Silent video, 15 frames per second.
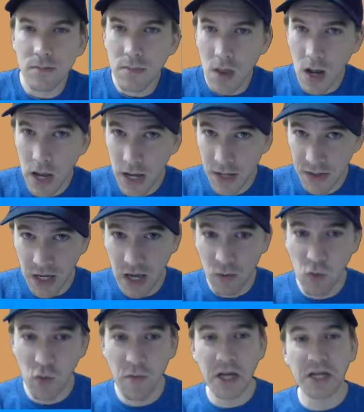And the game
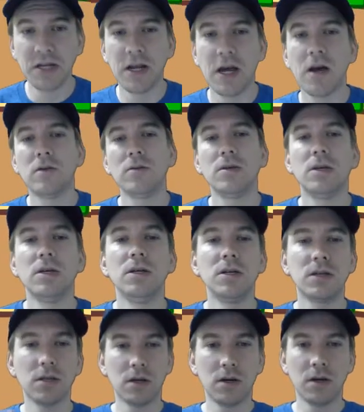we're making now
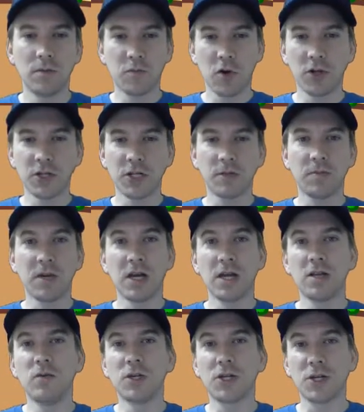is Project
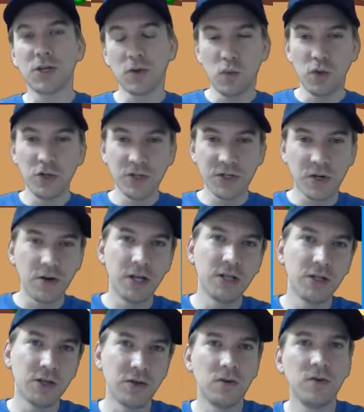Spaghetti, which will turn
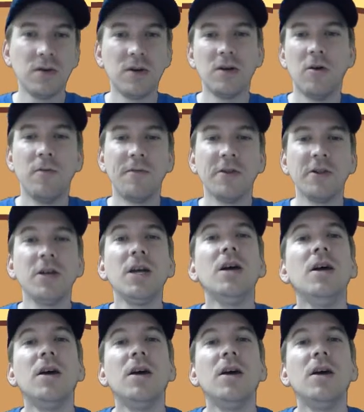into, hopefully,